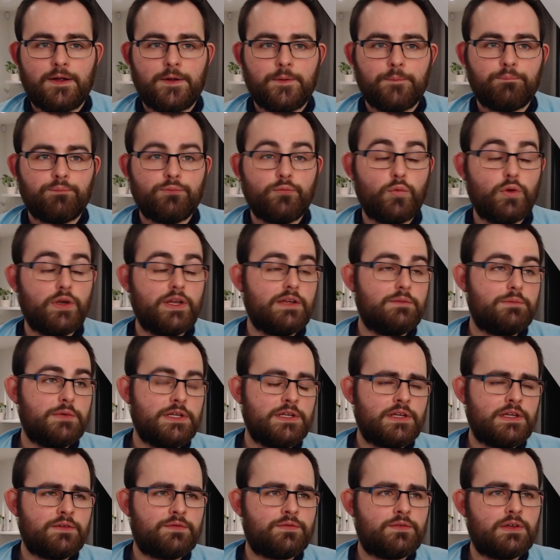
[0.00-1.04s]
Would it have been
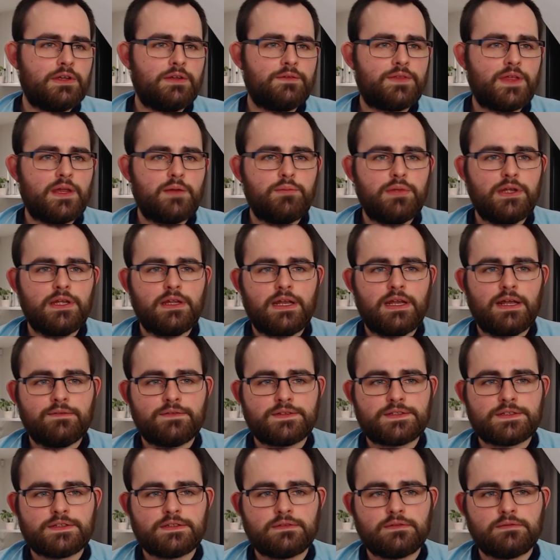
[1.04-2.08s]
different if they'd beaten
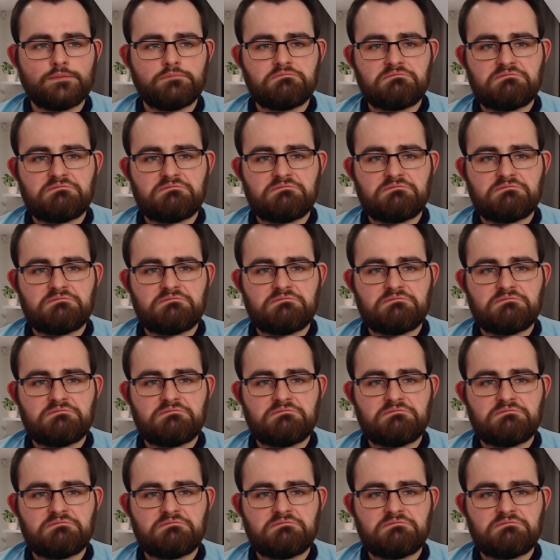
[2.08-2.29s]
Everton?